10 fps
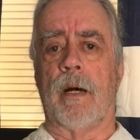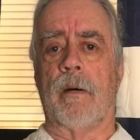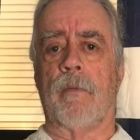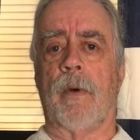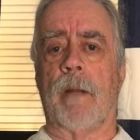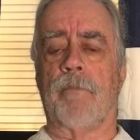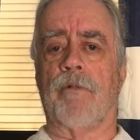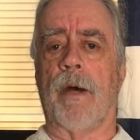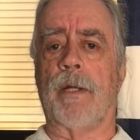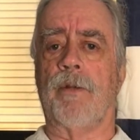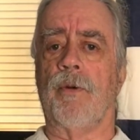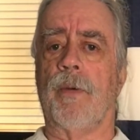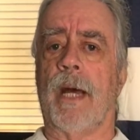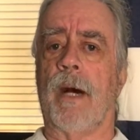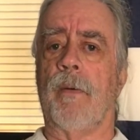What I'm trying to do
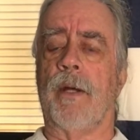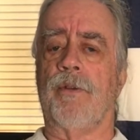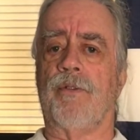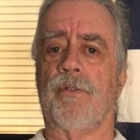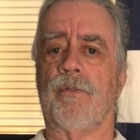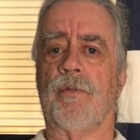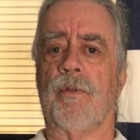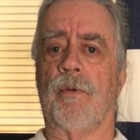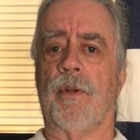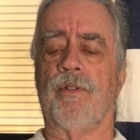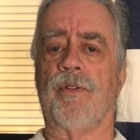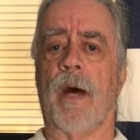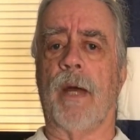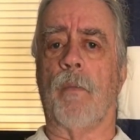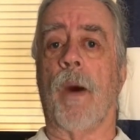now is to
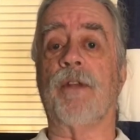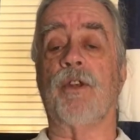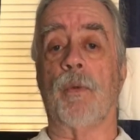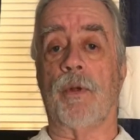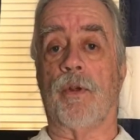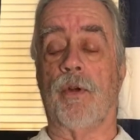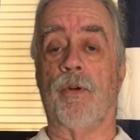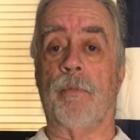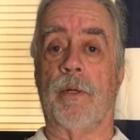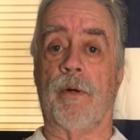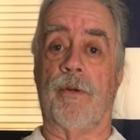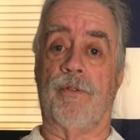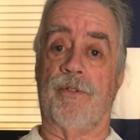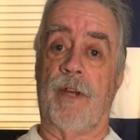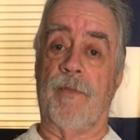decide what to include, because
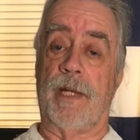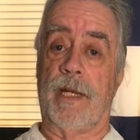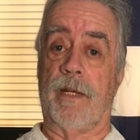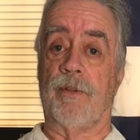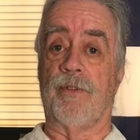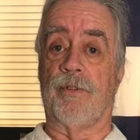70 years,